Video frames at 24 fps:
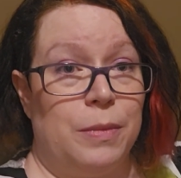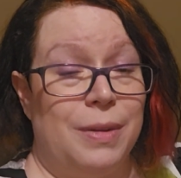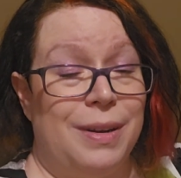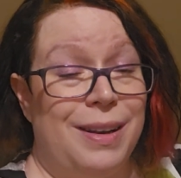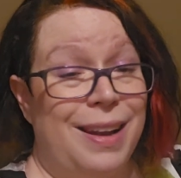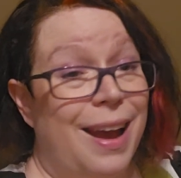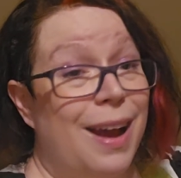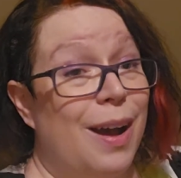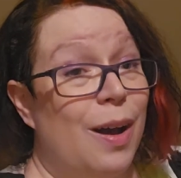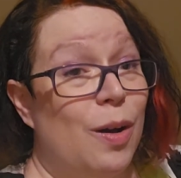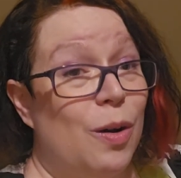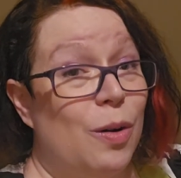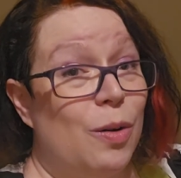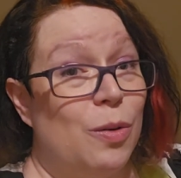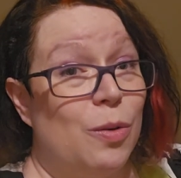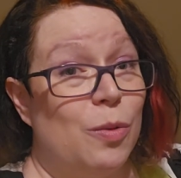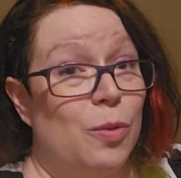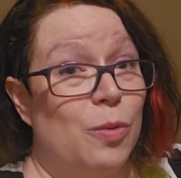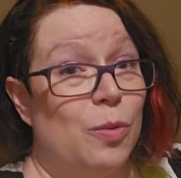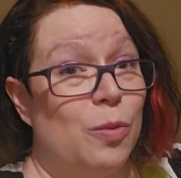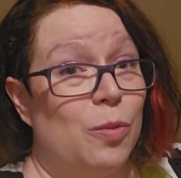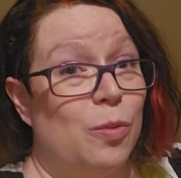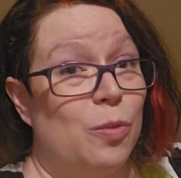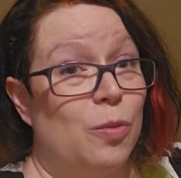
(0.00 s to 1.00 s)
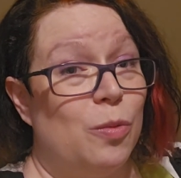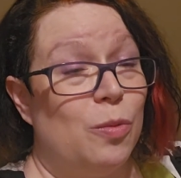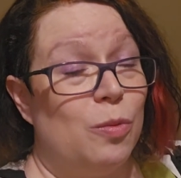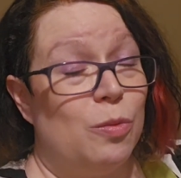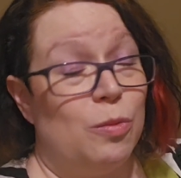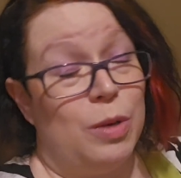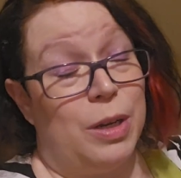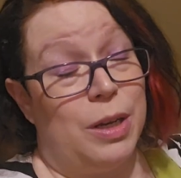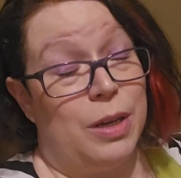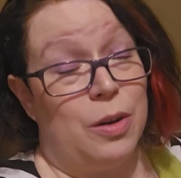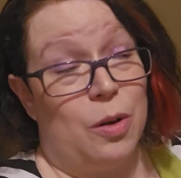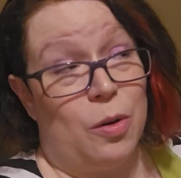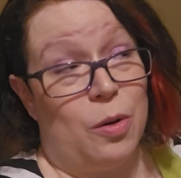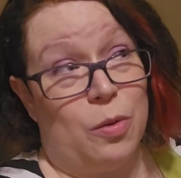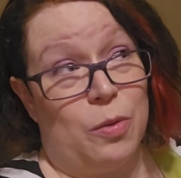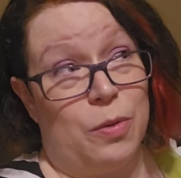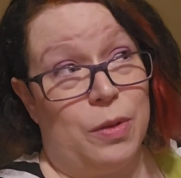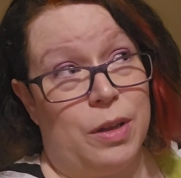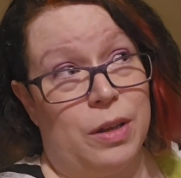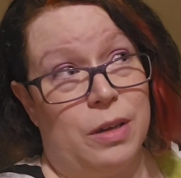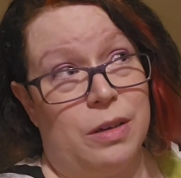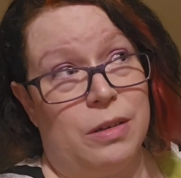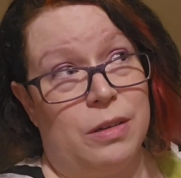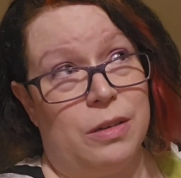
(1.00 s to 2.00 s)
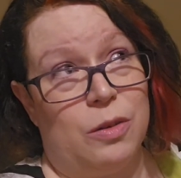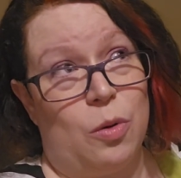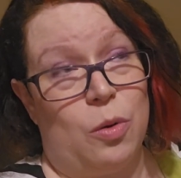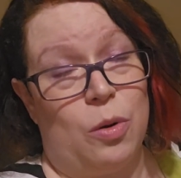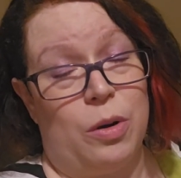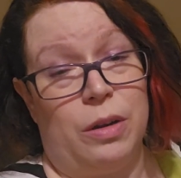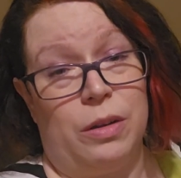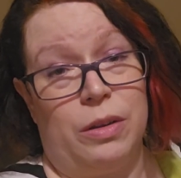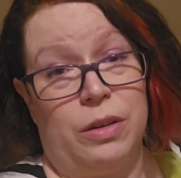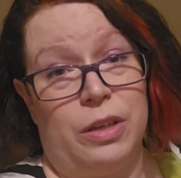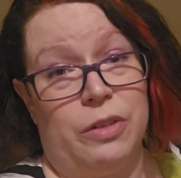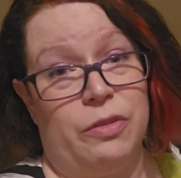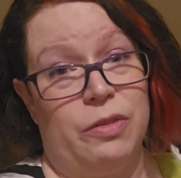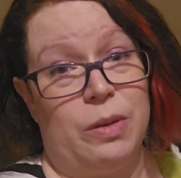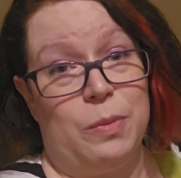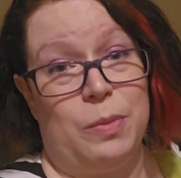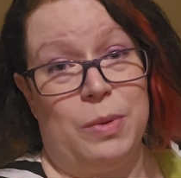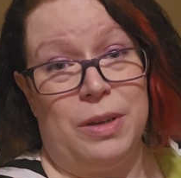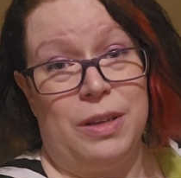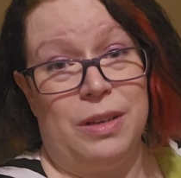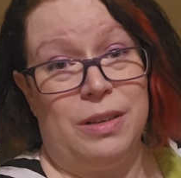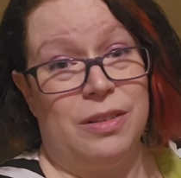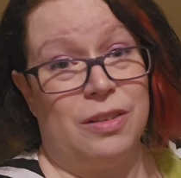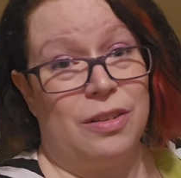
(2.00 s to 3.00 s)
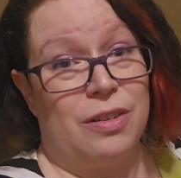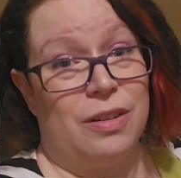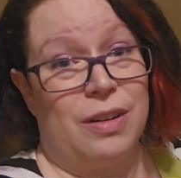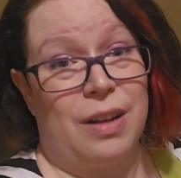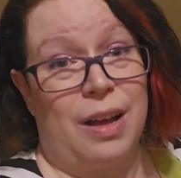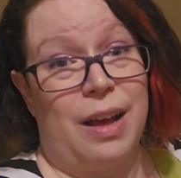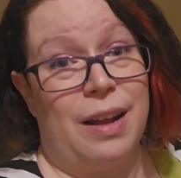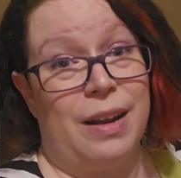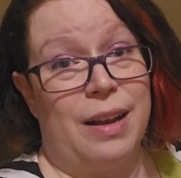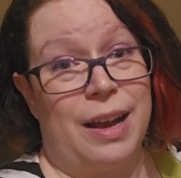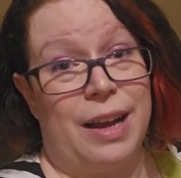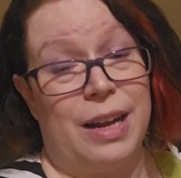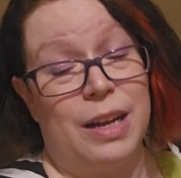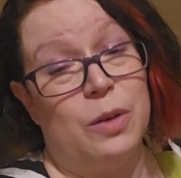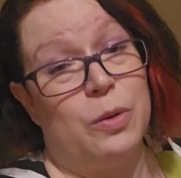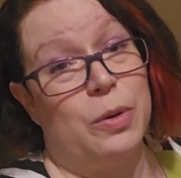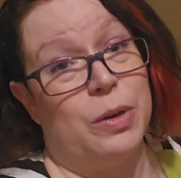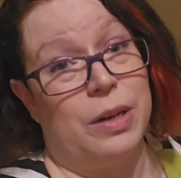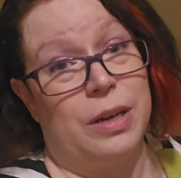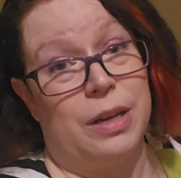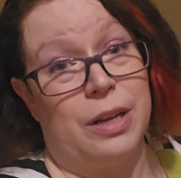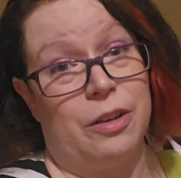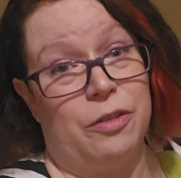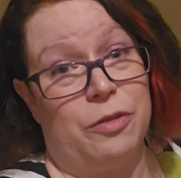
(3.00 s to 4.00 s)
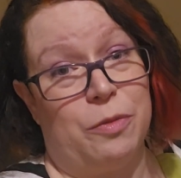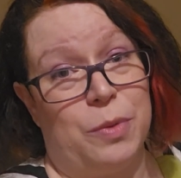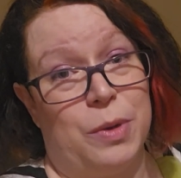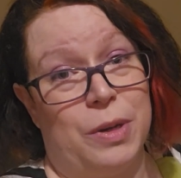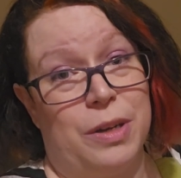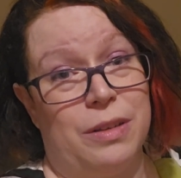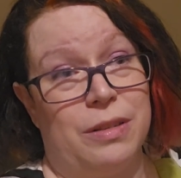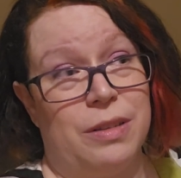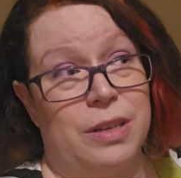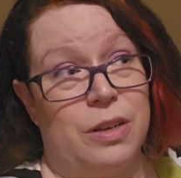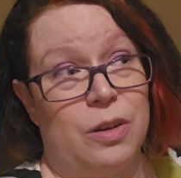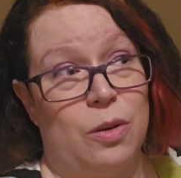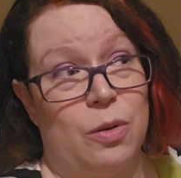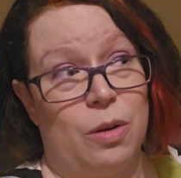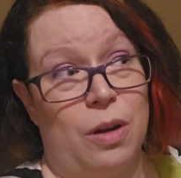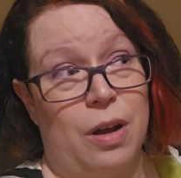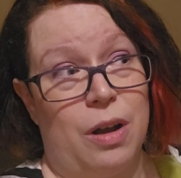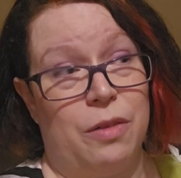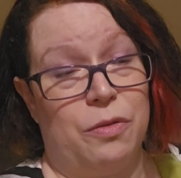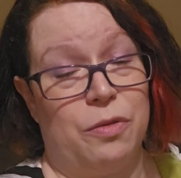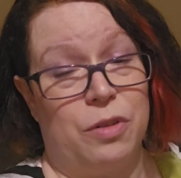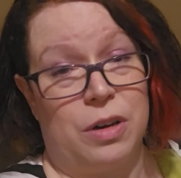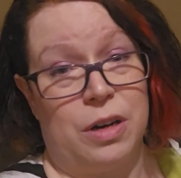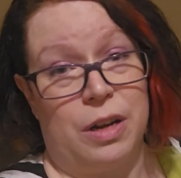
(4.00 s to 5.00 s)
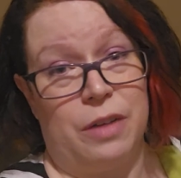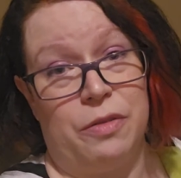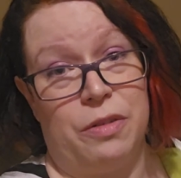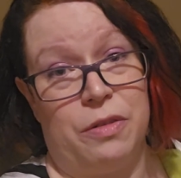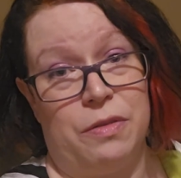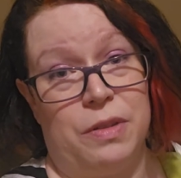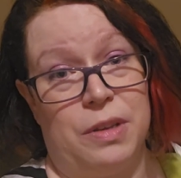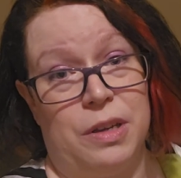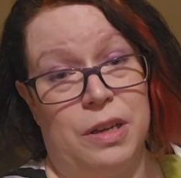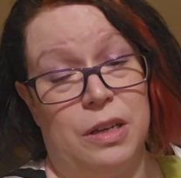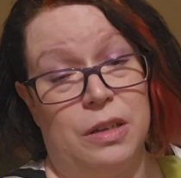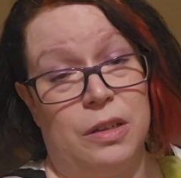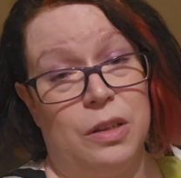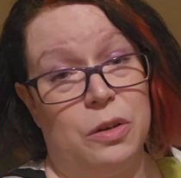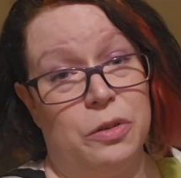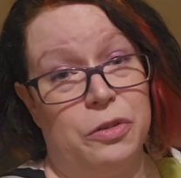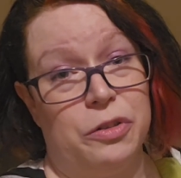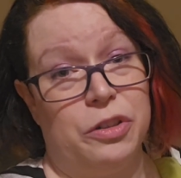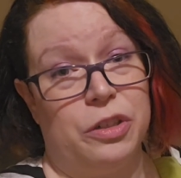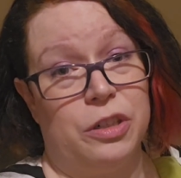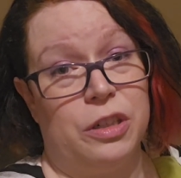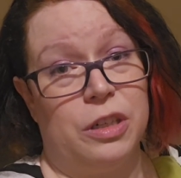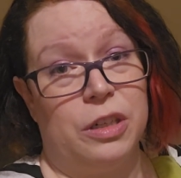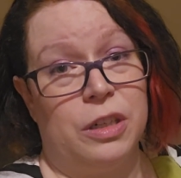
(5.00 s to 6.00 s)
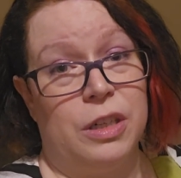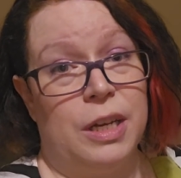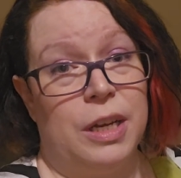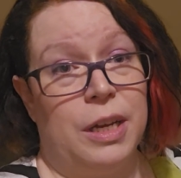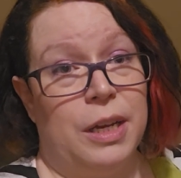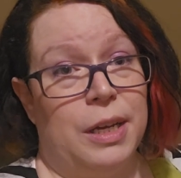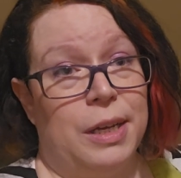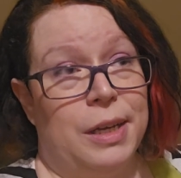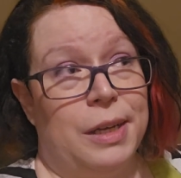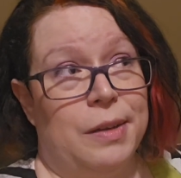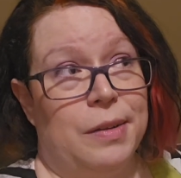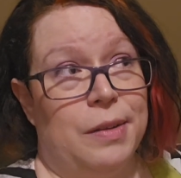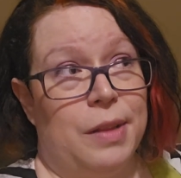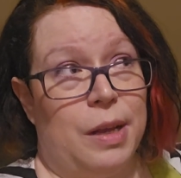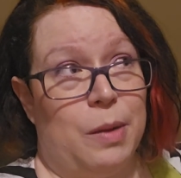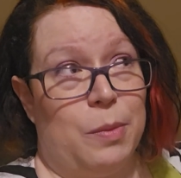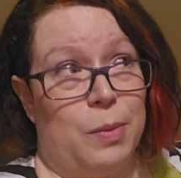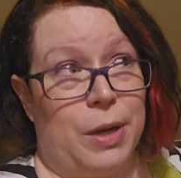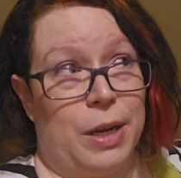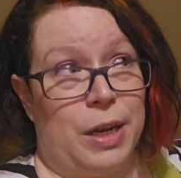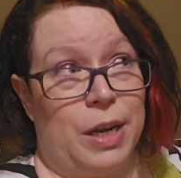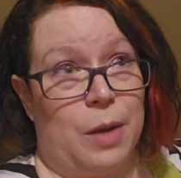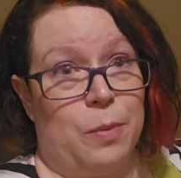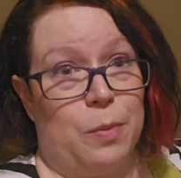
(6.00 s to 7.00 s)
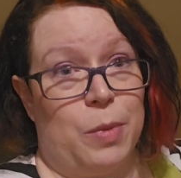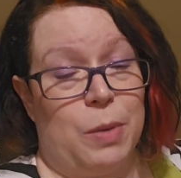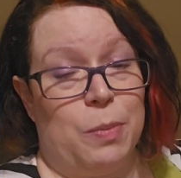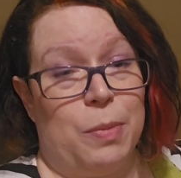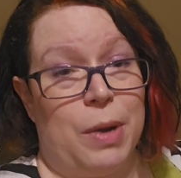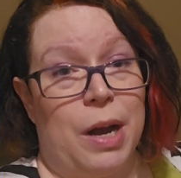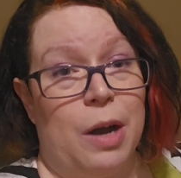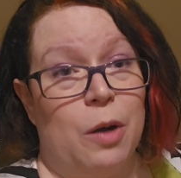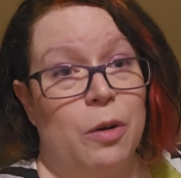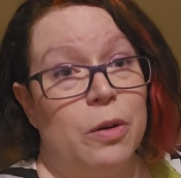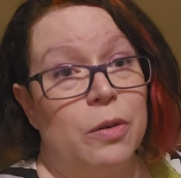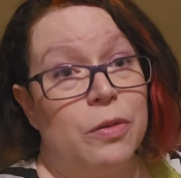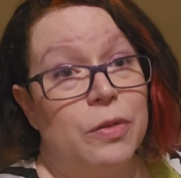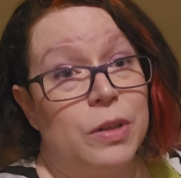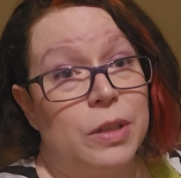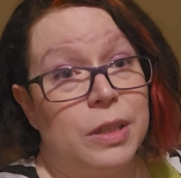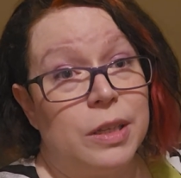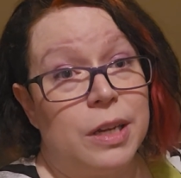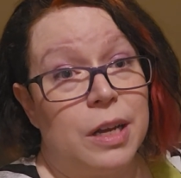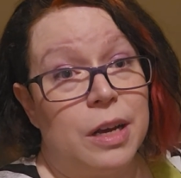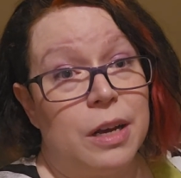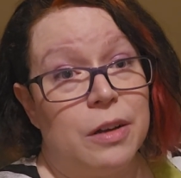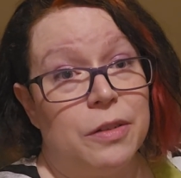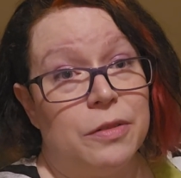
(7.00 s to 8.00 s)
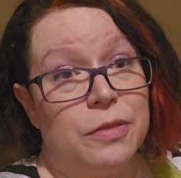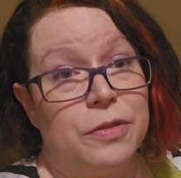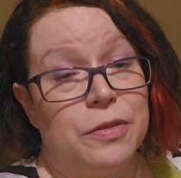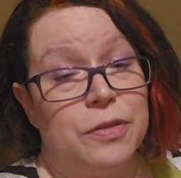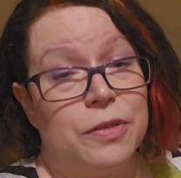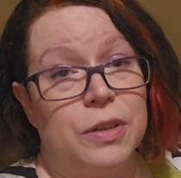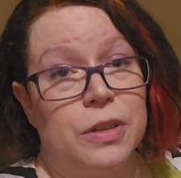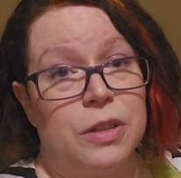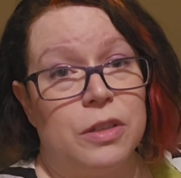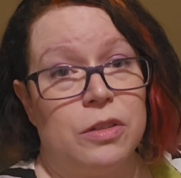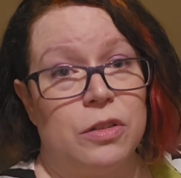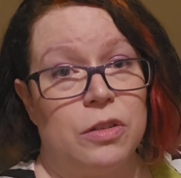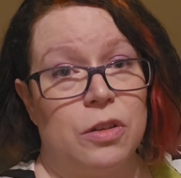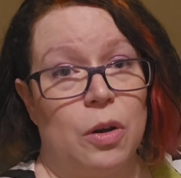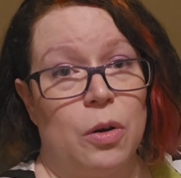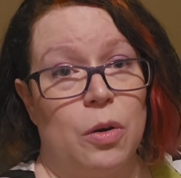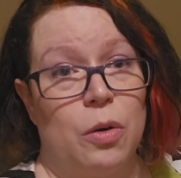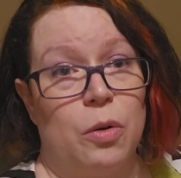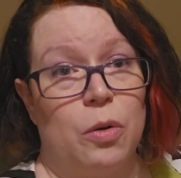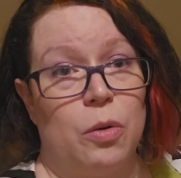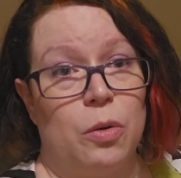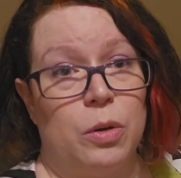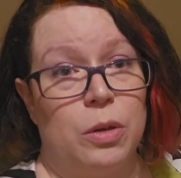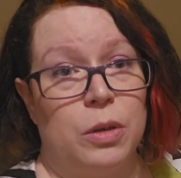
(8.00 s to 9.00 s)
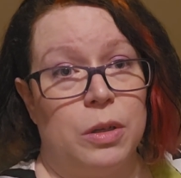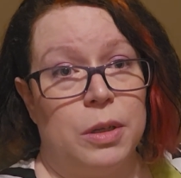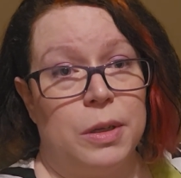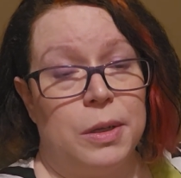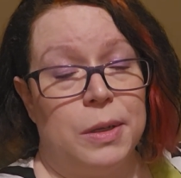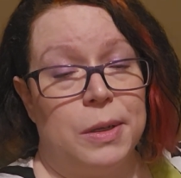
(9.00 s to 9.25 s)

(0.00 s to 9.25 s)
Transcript: Now we know that coil UVBs are not adequate enough because they don't cover enough of the enclosure. They might not be powerful enough. So